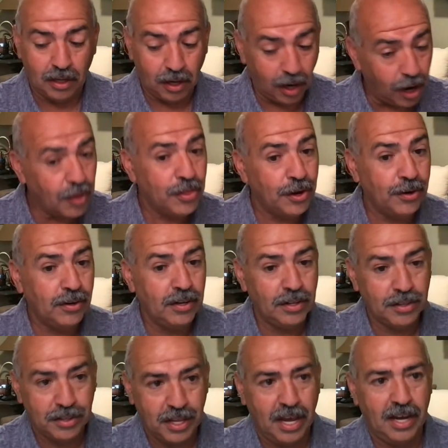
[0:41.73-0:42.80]
other
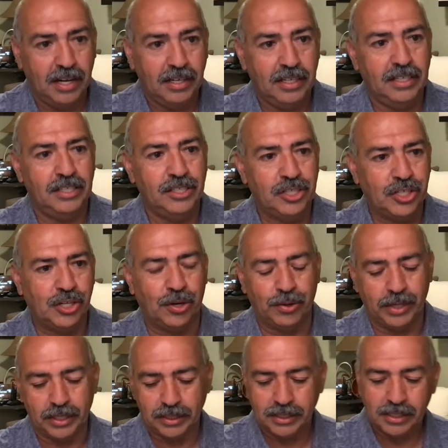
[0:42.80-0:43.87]
than
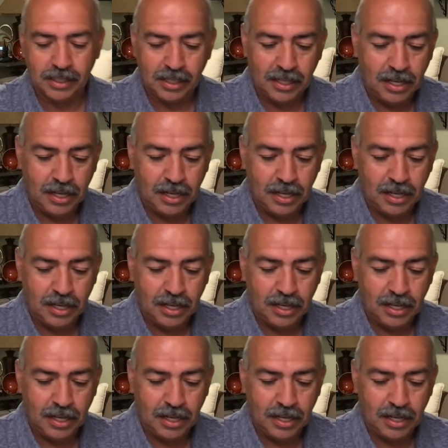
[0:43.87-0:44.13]
insurance?"